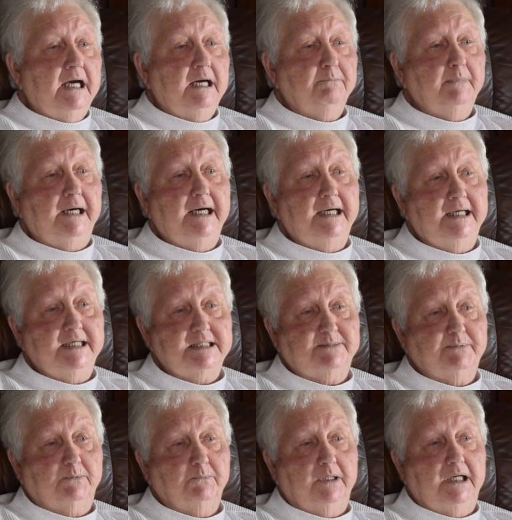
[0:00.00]
My
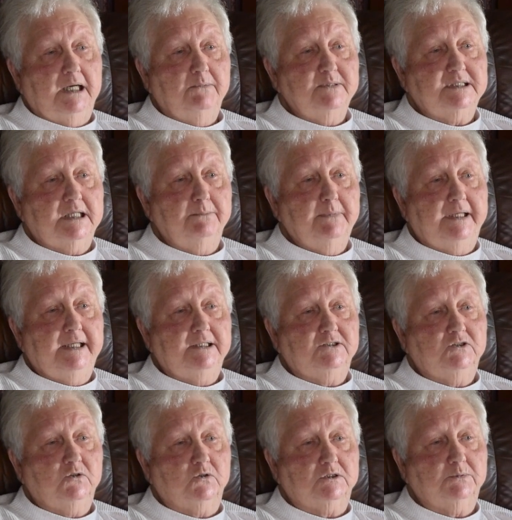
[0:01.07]
husband, well, I was coming out of
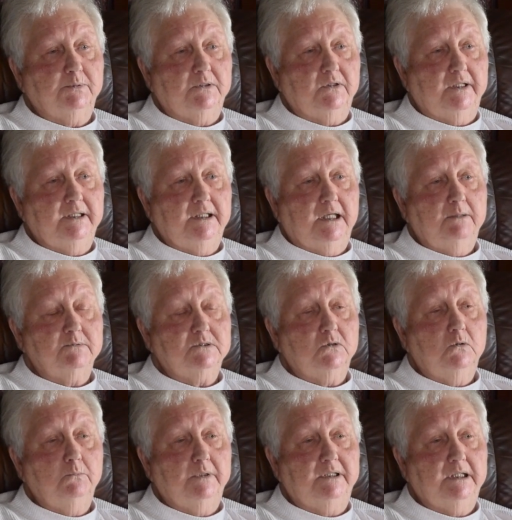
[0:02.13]
church one night, and I was
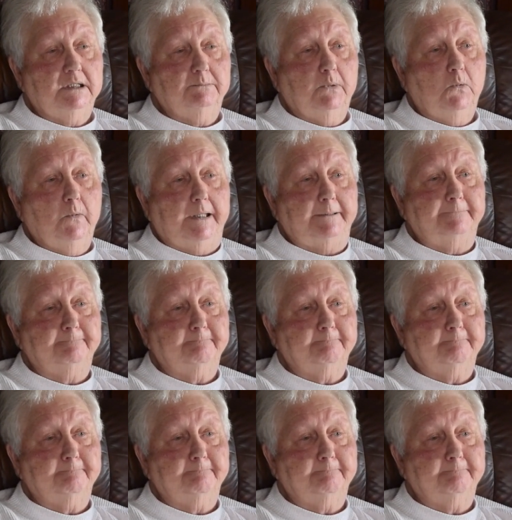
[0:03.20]
going with another boy.